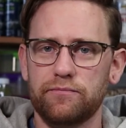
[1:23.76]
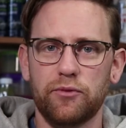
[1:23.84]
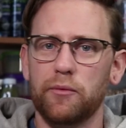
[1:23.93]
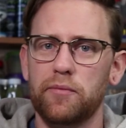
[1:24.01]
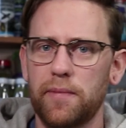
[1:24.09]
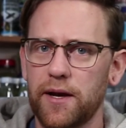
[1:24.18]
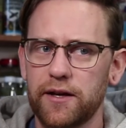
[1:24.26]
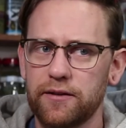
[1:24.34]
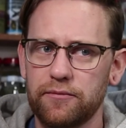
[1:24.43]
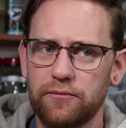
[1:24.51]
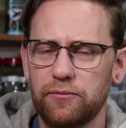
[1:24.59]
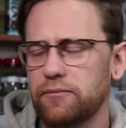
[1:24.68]
probably.
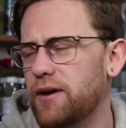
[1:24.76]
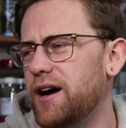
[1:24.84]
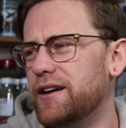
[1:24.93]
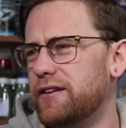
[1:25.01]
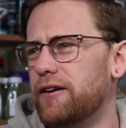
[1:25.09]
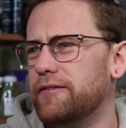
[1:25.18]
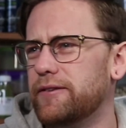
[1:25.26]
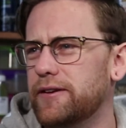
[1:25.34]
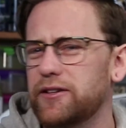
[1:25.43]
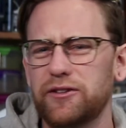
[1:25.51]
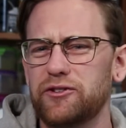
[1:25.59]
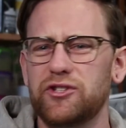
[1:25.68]
I don't know,
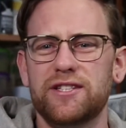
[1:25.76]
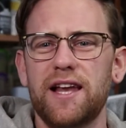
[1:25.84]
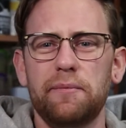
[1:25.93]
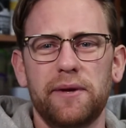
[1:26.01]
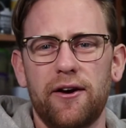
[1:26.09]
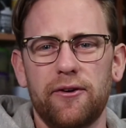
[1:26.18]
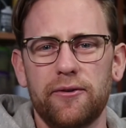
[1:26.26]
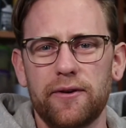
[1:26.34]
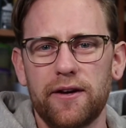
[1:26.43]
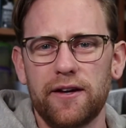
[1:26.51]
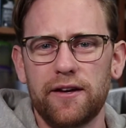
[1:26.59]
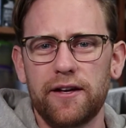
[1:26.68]
just let me know
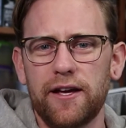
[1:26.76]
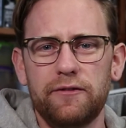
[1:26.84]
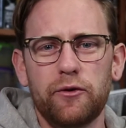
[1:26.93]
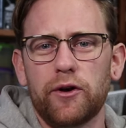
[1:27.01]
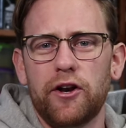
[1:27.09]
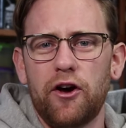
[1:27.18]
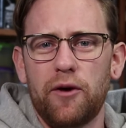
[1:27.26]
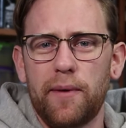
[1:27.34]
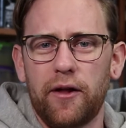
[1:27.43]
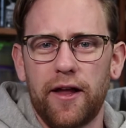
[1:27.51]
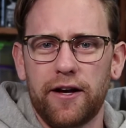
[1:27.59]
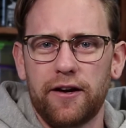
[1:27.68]
if you want to know
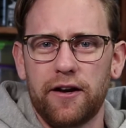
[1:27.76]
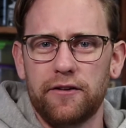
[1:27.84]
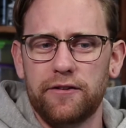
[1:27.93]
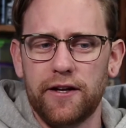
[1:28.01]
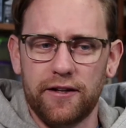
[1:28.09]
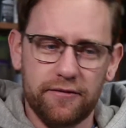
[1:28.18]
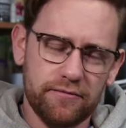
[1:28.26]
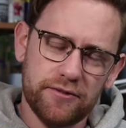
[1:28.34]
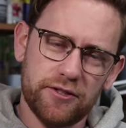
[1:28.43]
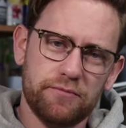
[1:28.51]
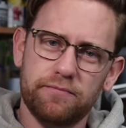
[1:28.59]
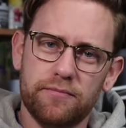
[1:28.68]
about that kind of thing.
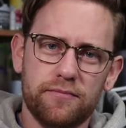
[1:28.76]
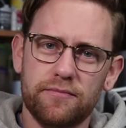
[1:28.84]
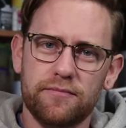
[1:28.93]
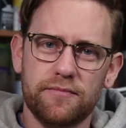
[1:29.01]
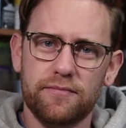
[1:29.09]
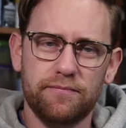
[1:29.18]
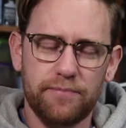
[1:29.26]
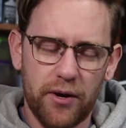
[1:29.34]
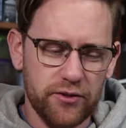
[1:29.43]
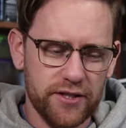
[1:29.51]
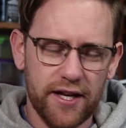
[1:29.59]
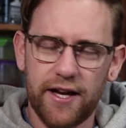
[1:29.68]
Just
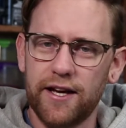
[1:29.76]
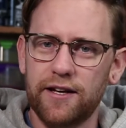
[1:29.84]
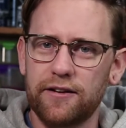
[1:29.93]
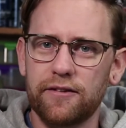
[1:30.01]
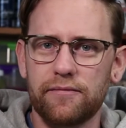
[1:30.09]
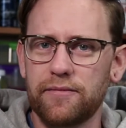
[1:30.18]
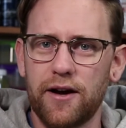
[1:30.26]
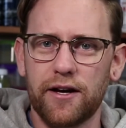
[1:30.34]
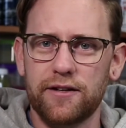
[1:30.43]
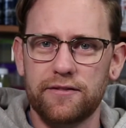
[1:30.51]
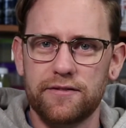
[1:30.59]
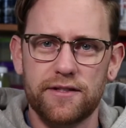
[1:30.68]
post it in and I
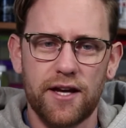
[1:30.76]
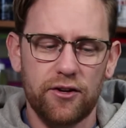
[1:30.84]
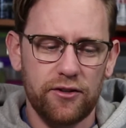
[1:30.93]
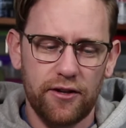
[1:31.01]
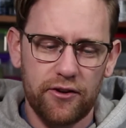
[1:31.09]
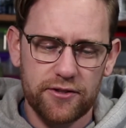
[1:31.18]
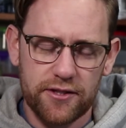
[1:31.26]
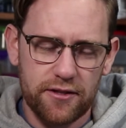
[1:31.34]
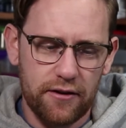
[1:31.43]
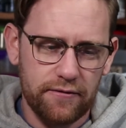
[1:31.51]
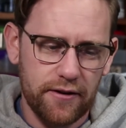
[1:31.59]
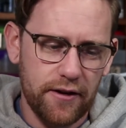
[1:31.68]
can tell you loads of
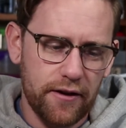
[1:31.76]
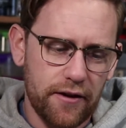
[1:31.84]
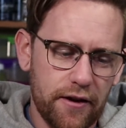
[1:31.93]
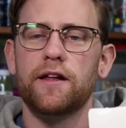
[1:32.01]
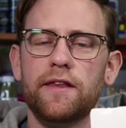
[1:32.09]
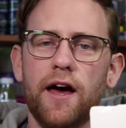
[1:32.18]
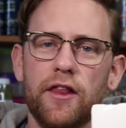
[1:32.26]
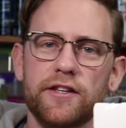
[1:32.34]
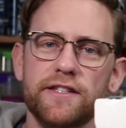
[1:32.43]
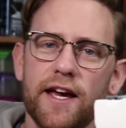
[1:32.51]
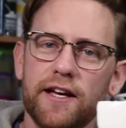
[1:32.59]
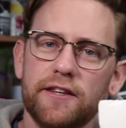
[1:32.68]
stuff. Now the
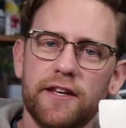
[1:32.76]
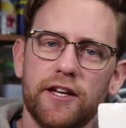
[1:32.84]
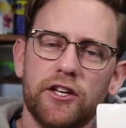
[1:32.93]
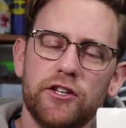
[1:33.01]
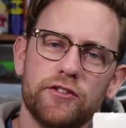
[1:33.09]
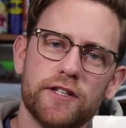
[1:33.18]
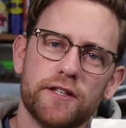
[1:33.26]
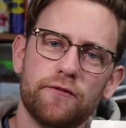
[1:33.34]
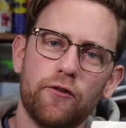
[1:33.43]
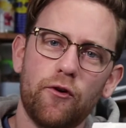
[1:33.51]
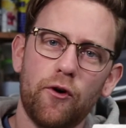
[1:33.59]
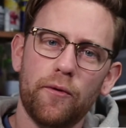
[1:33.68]
second thing you can use this
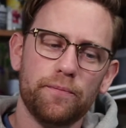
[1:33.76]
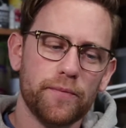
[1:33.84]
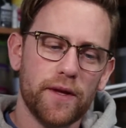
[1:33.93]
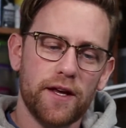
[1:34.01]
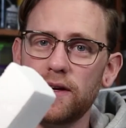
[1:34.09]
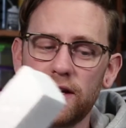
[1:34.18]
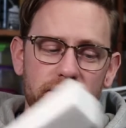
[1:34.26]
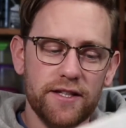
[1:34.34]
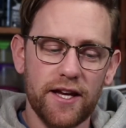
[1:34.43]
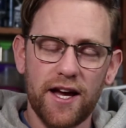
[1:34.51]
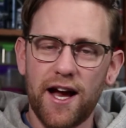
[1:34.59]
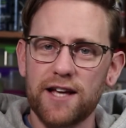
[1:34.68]
for
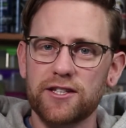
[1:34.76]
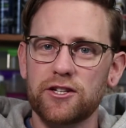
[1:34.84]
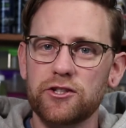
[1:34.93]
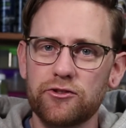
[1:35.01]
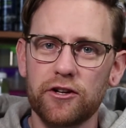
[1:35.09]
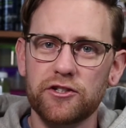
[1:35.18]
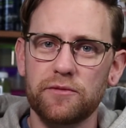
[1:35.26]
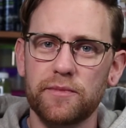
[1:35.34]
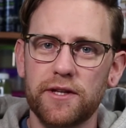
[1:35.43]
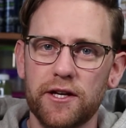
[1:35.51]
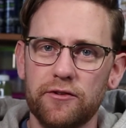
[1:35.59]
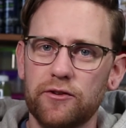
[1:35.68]
is as a construction
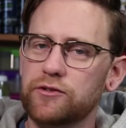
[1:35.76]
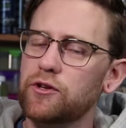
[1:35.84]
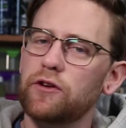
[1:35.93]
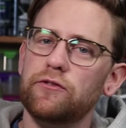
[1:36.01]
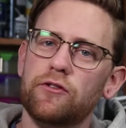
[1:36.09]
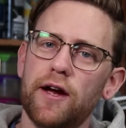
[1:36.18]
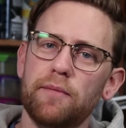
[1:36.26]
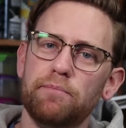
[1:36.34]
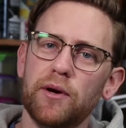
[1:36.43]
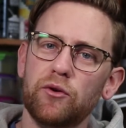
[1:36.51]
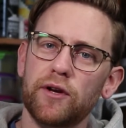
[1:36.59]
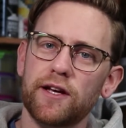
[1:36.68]
material. So if you're creating
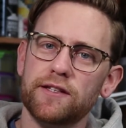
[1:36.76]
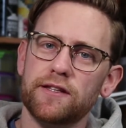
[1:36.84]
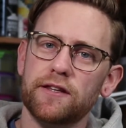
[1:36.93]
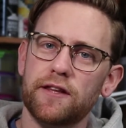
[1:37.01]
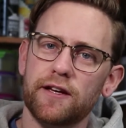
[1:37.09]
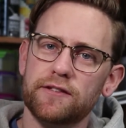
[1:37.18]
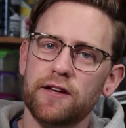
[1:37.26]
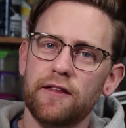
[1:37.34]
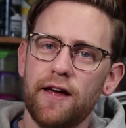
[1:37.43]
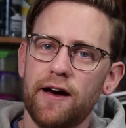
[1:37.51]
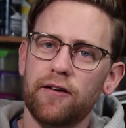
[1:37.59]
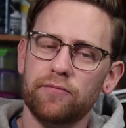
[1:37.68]
buildings and things like
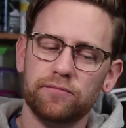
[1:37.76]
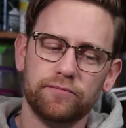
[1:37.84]
that,